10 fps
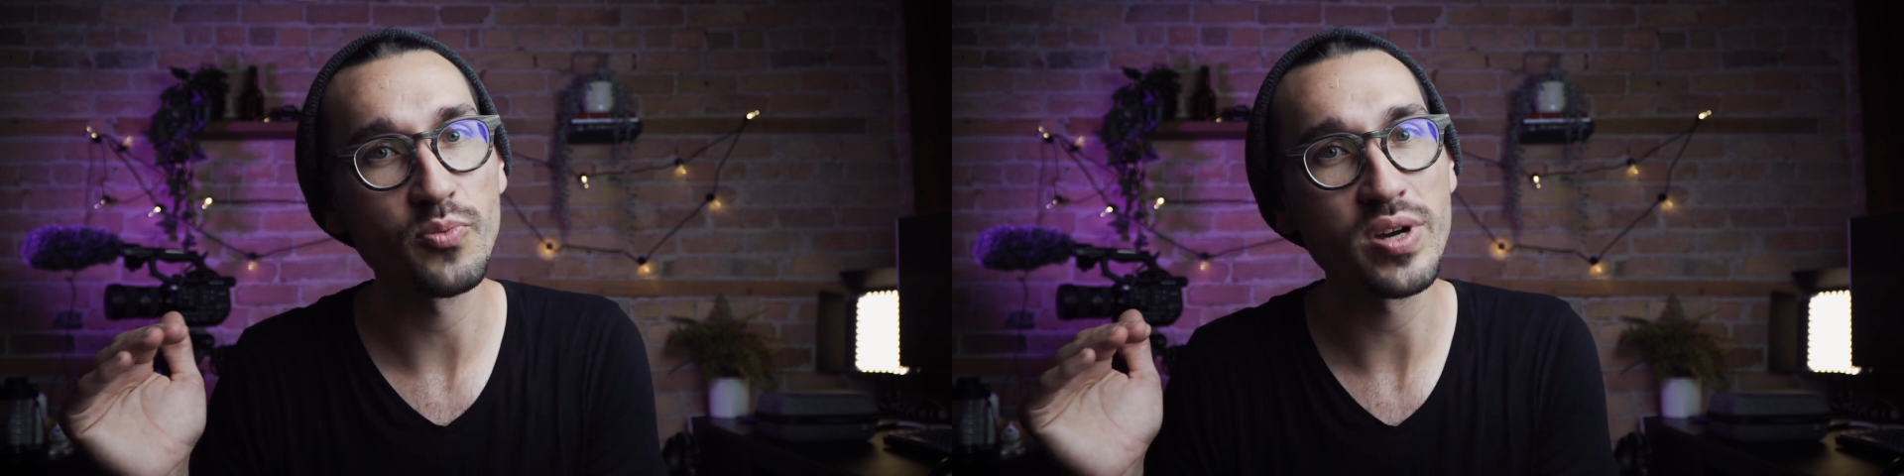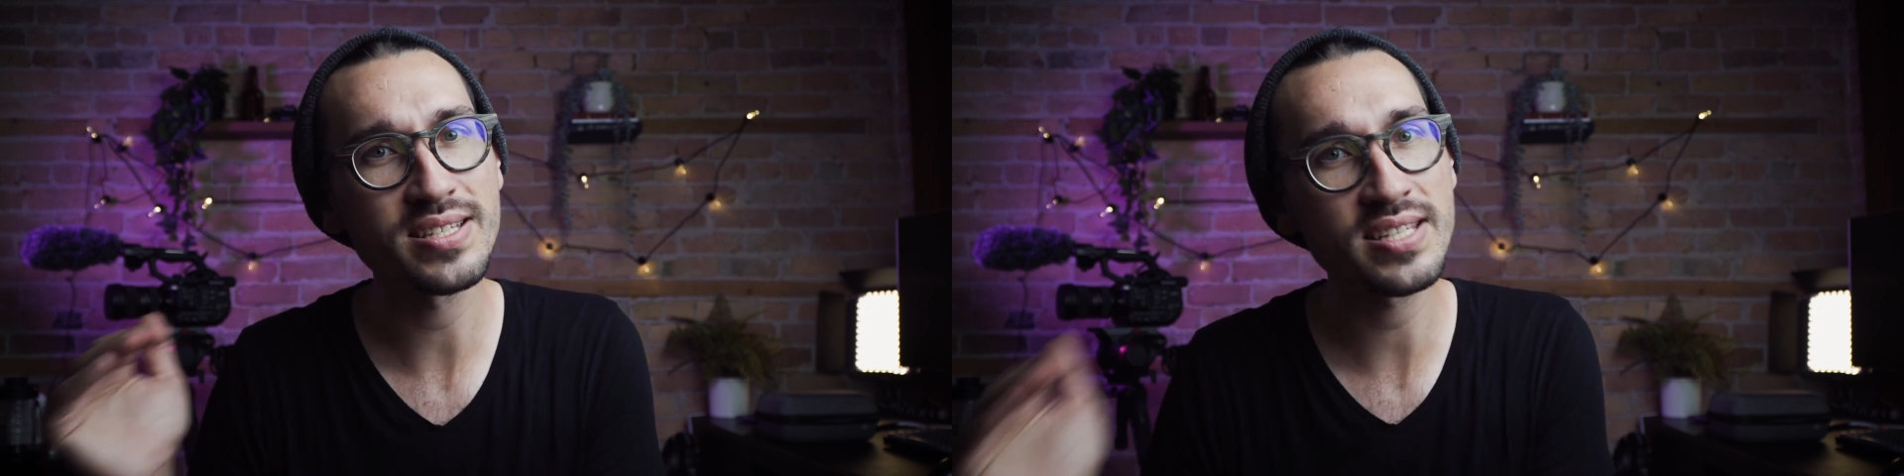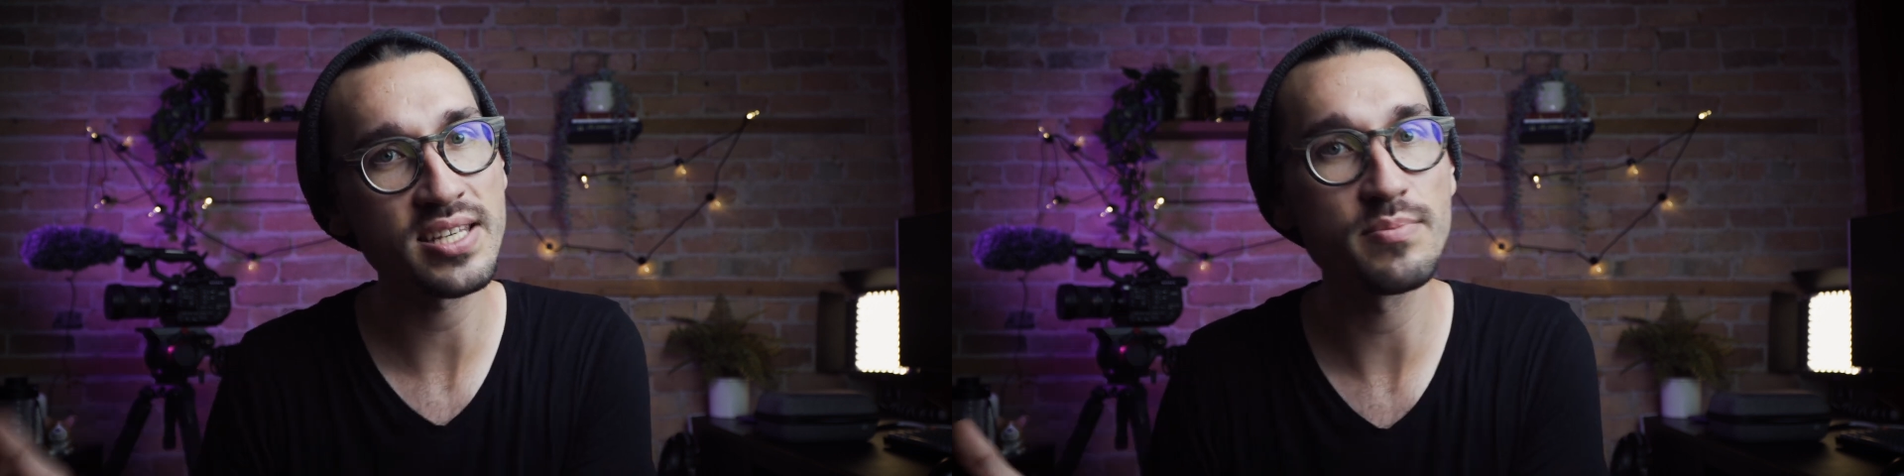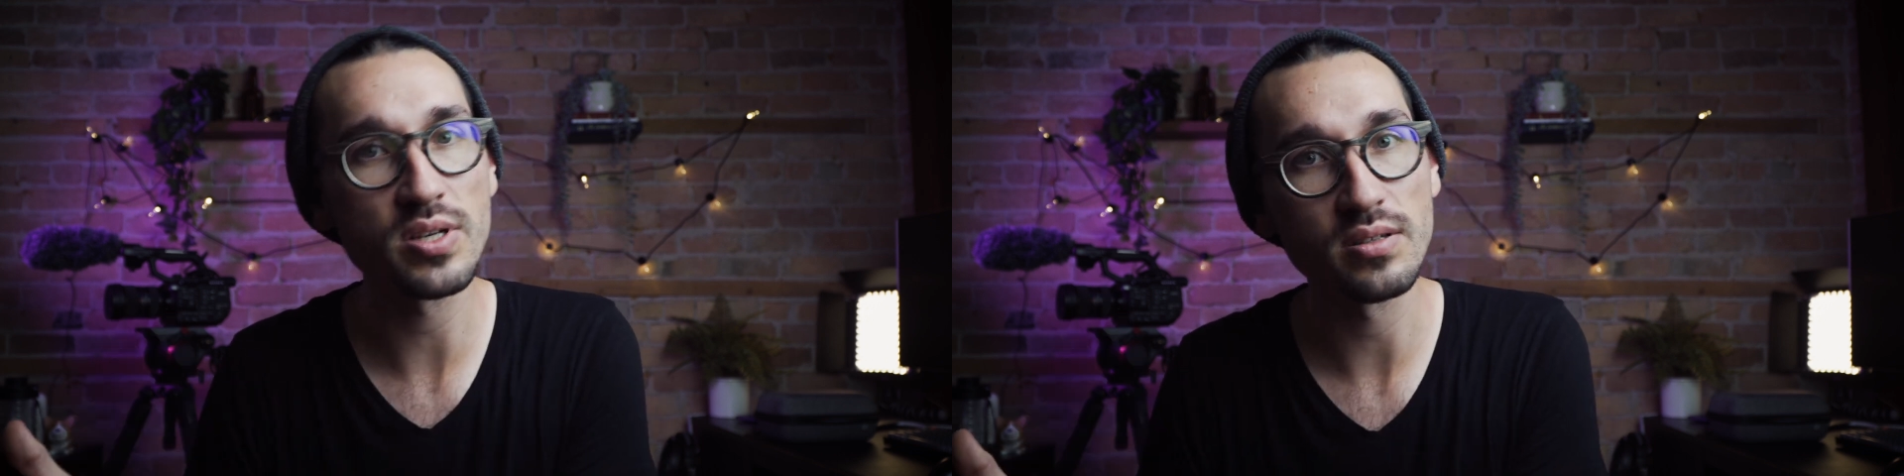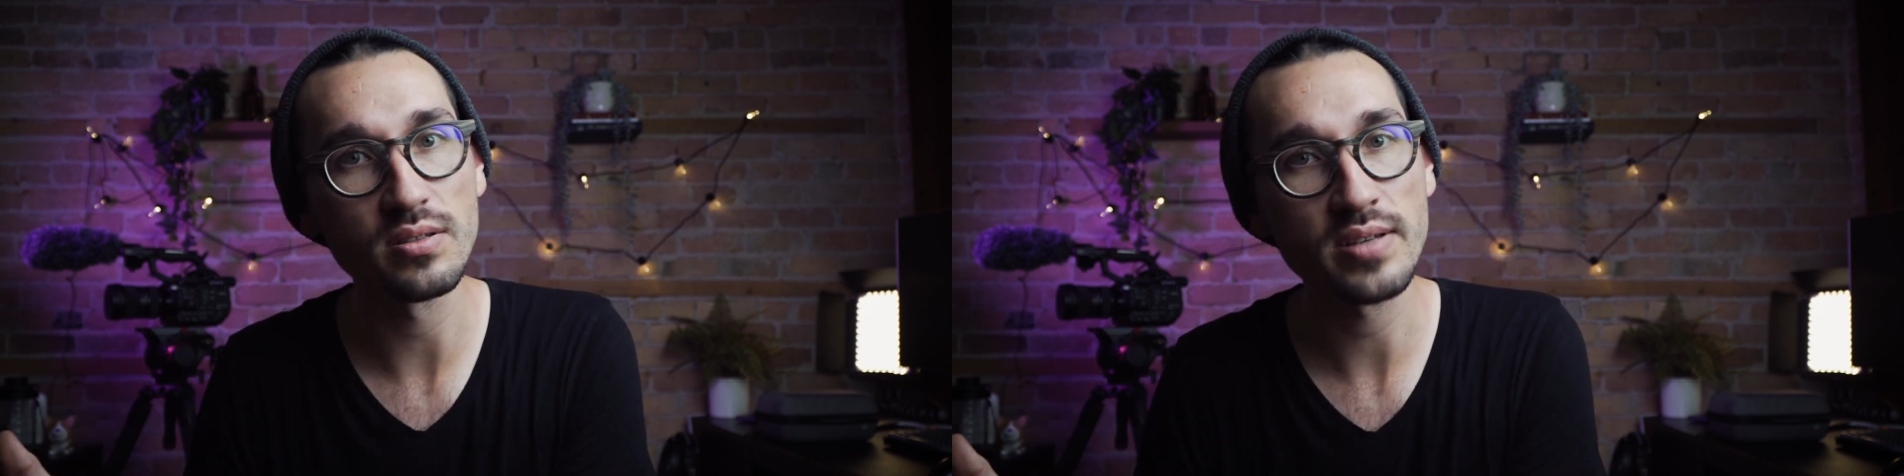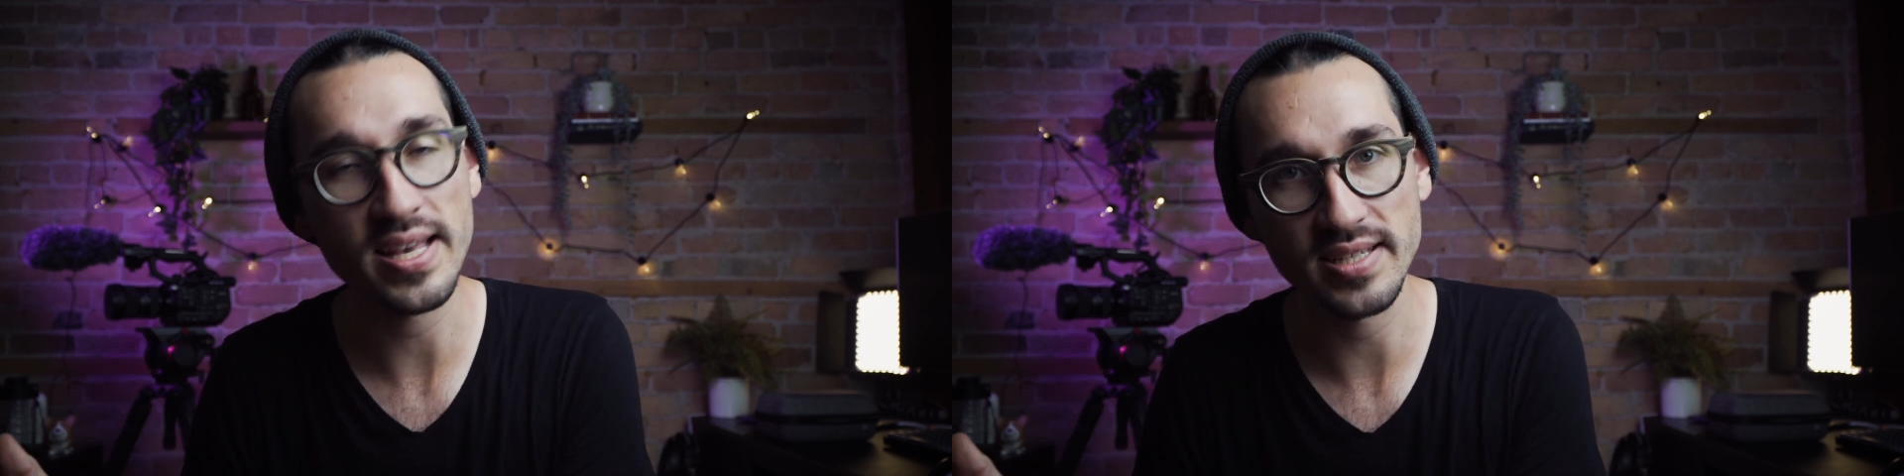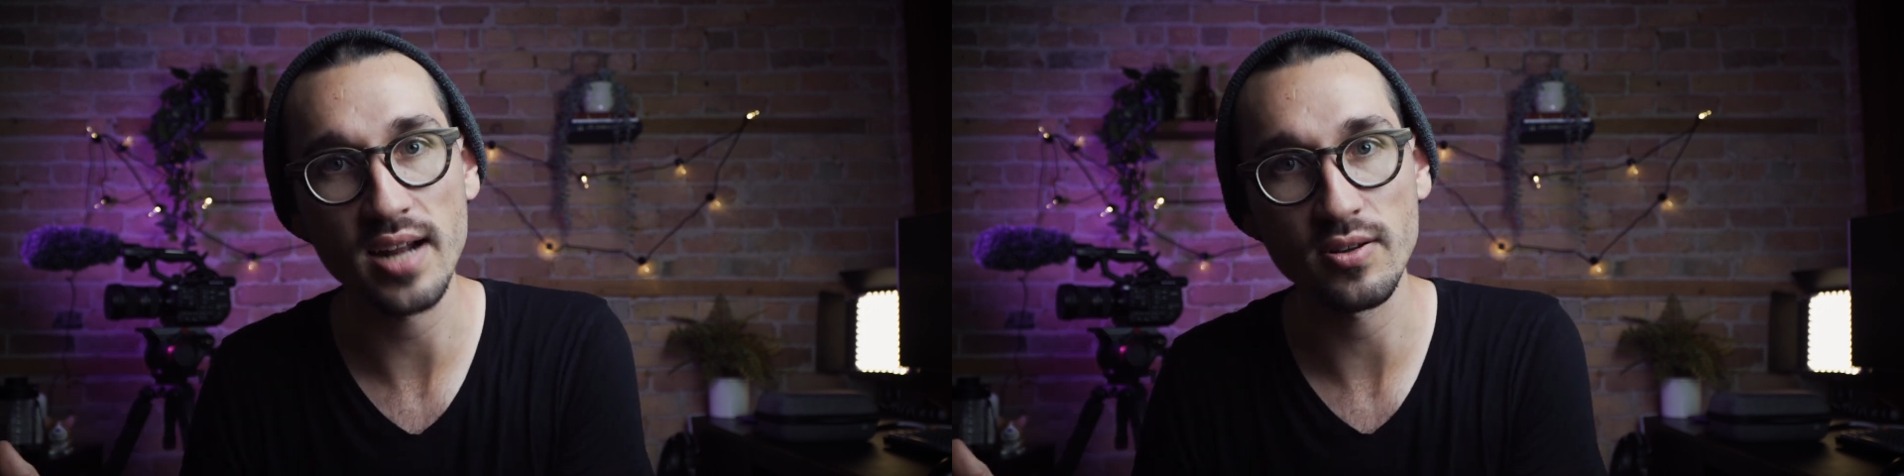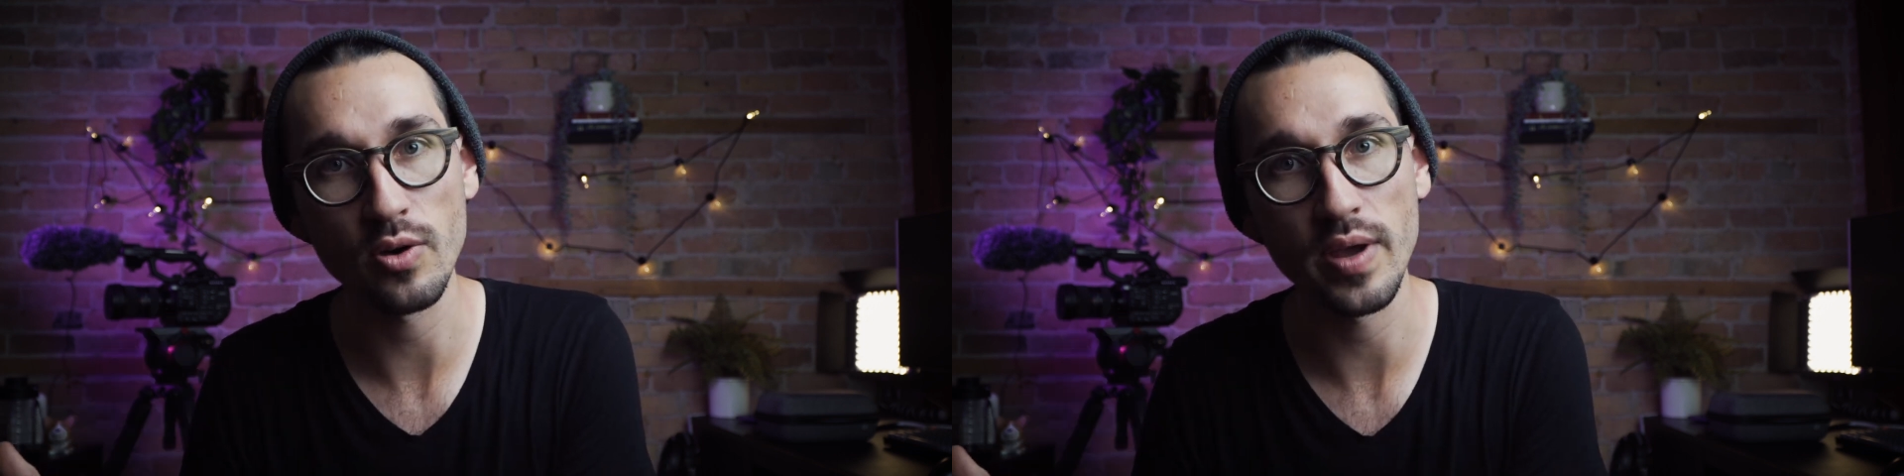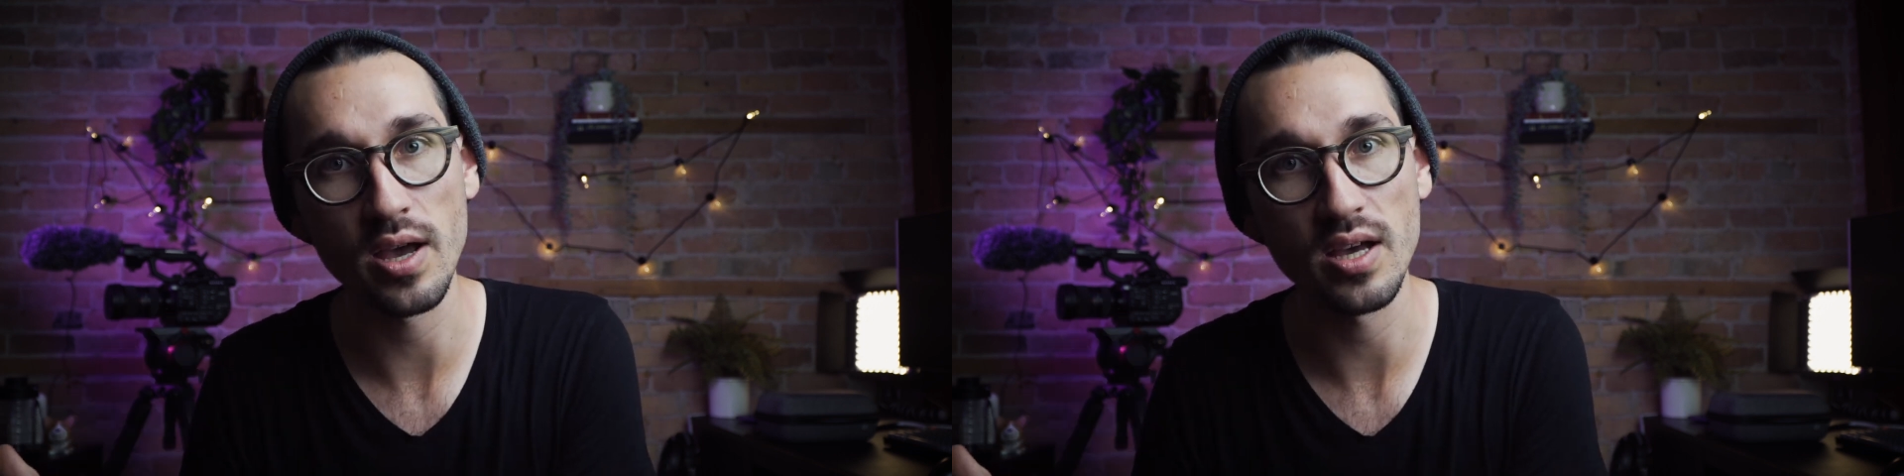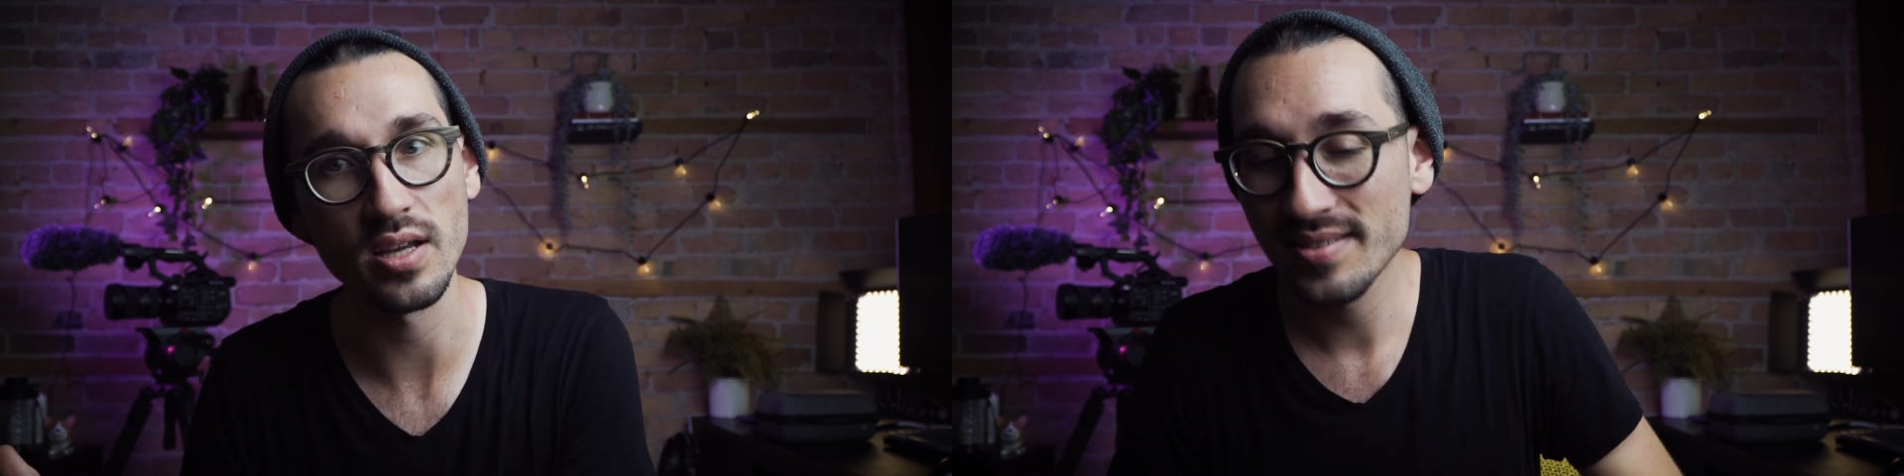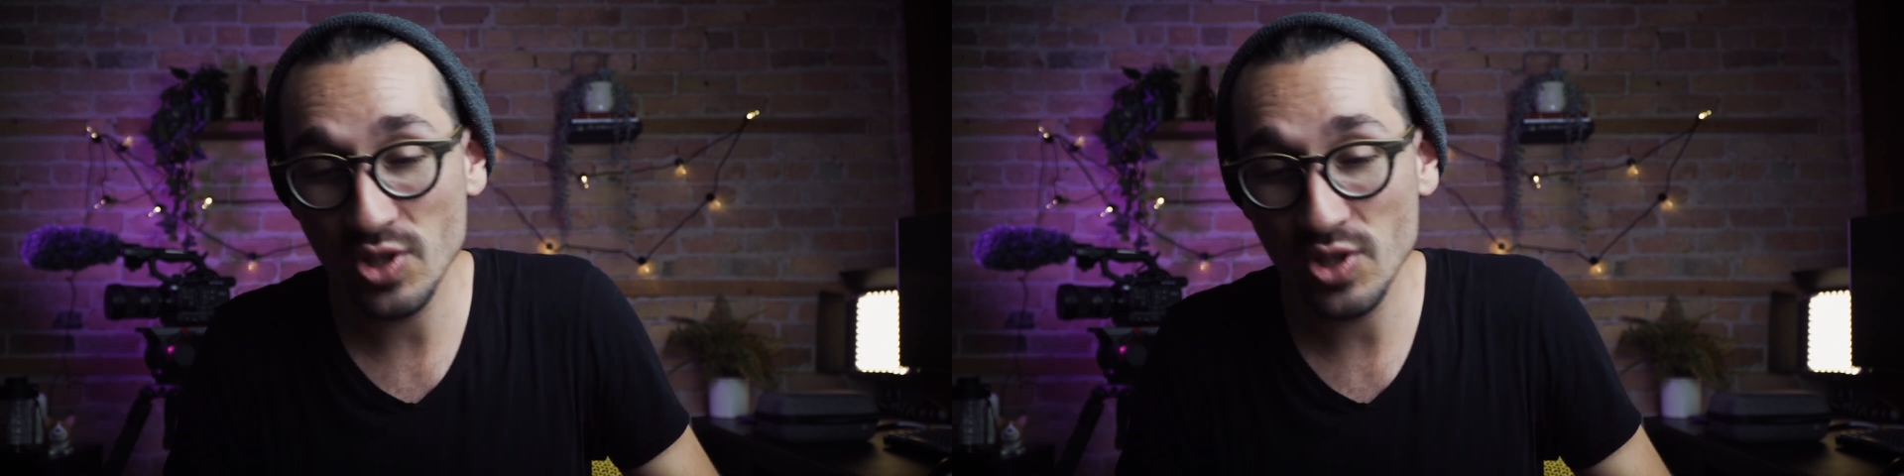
what Teemill has got going on.